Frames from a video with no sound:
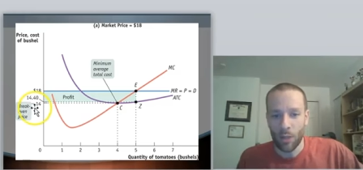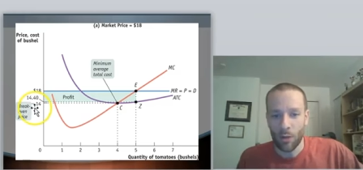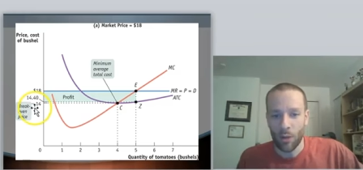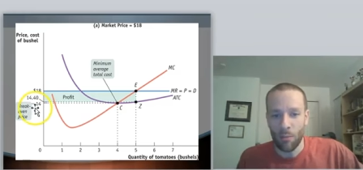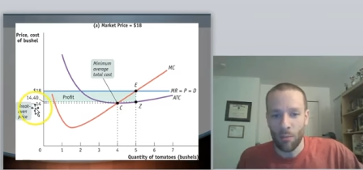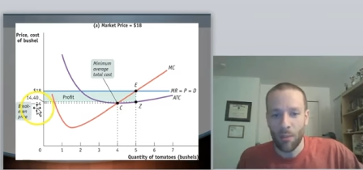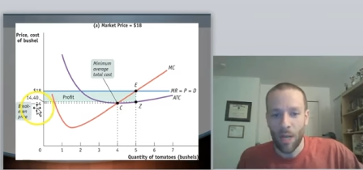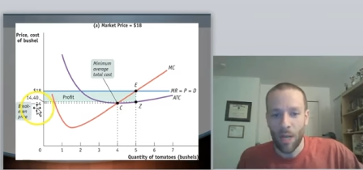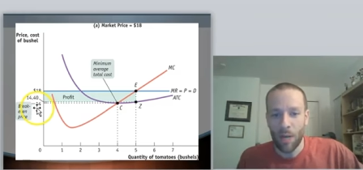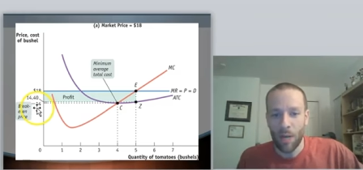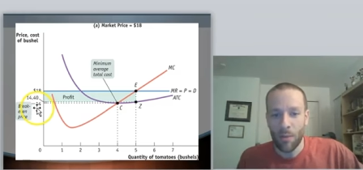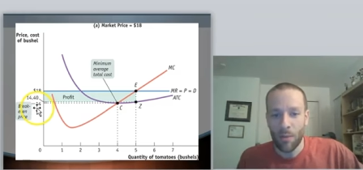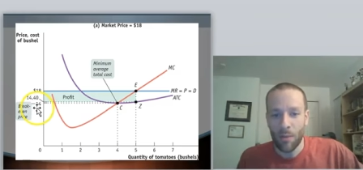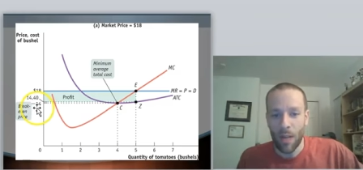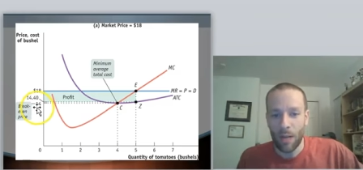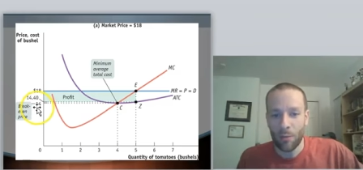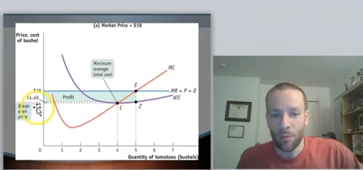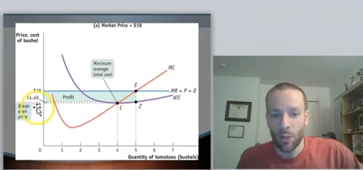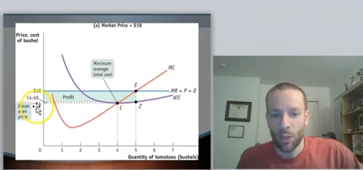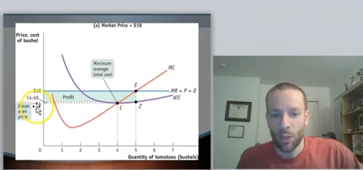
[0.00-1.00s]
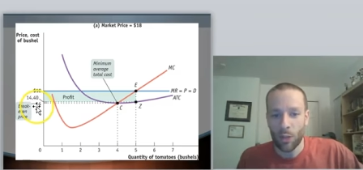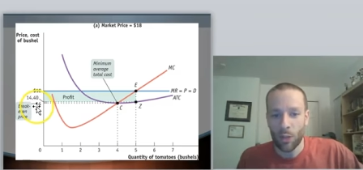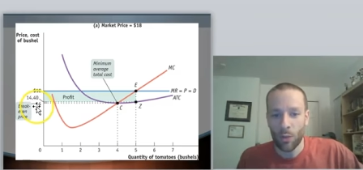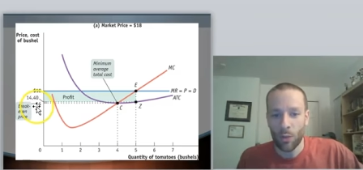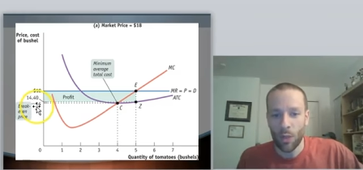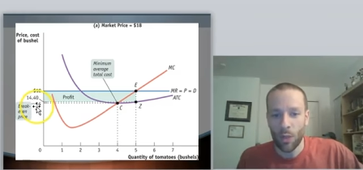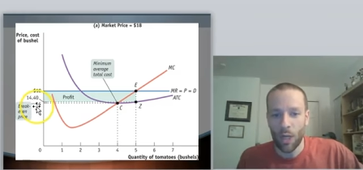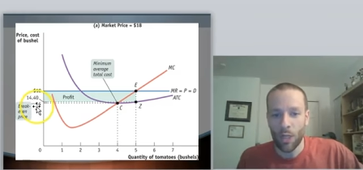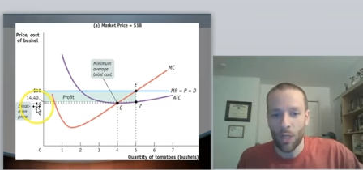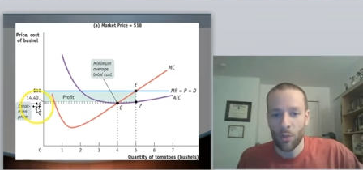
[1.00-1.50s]
So our minimum average
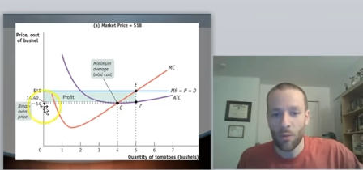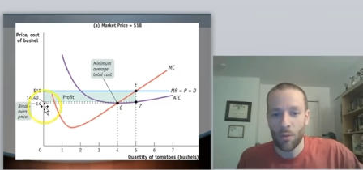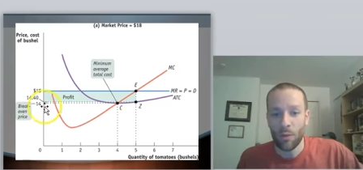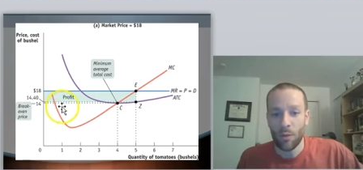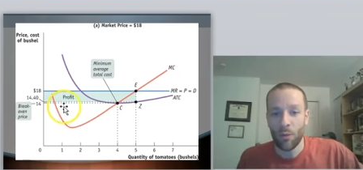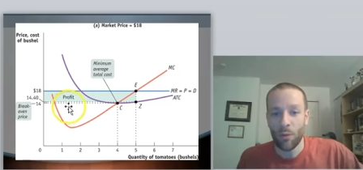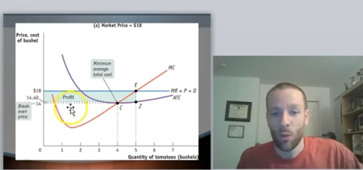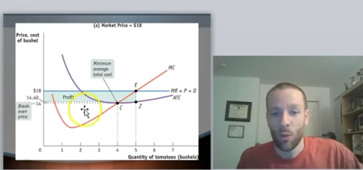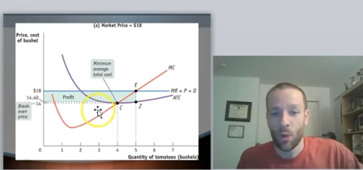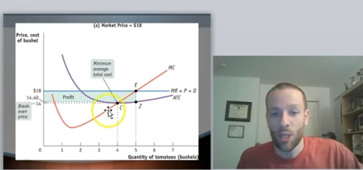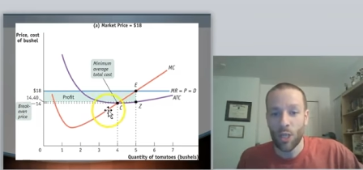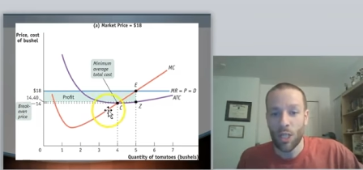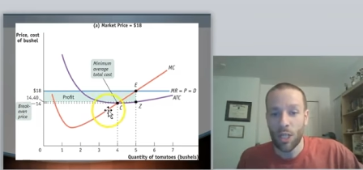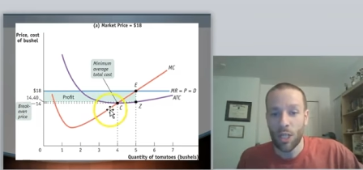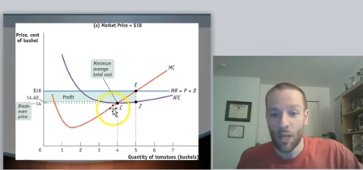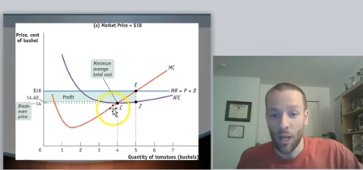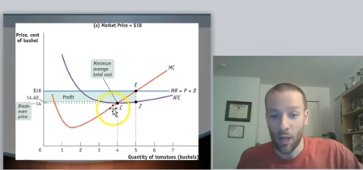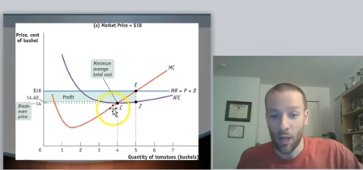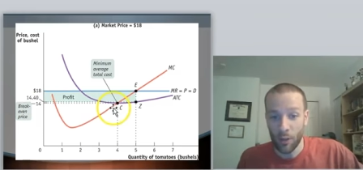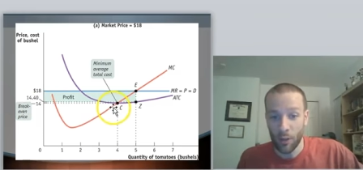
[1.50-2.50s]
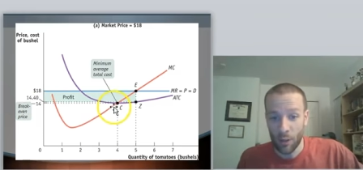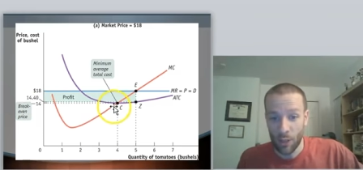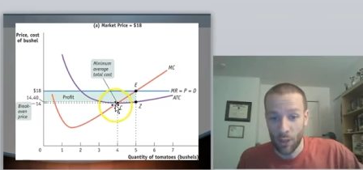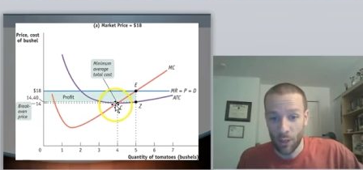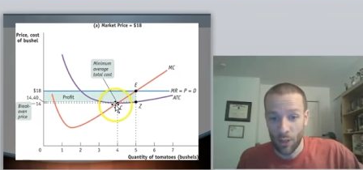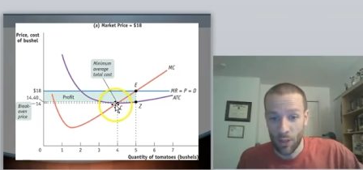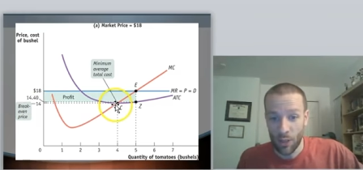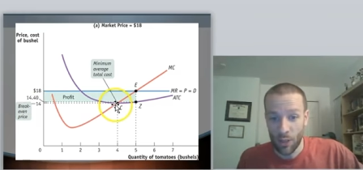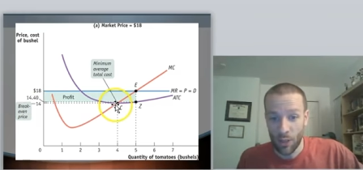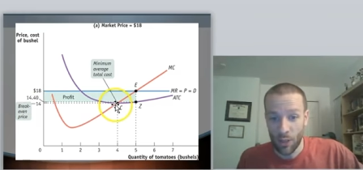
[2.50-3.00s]
total cost would be $14
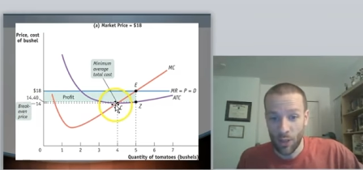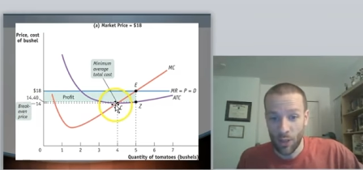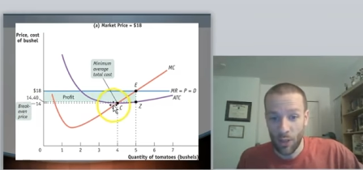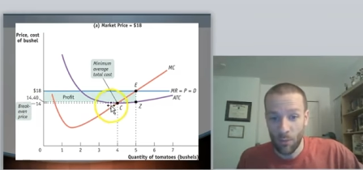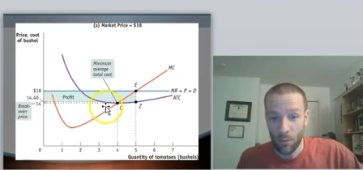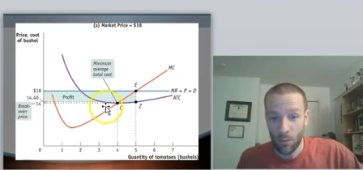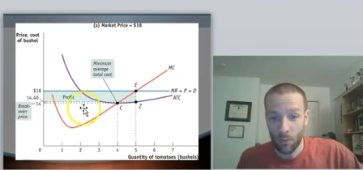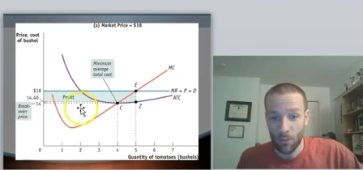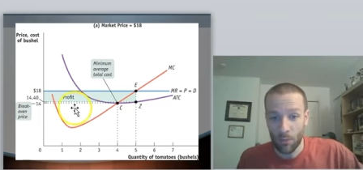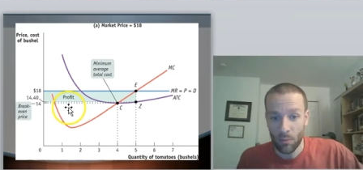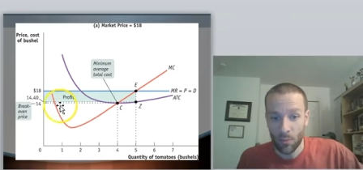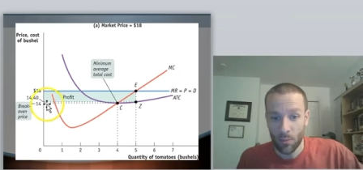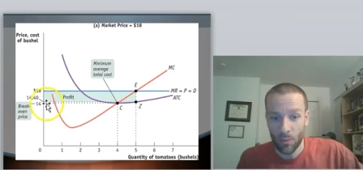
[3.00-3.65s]
in this example.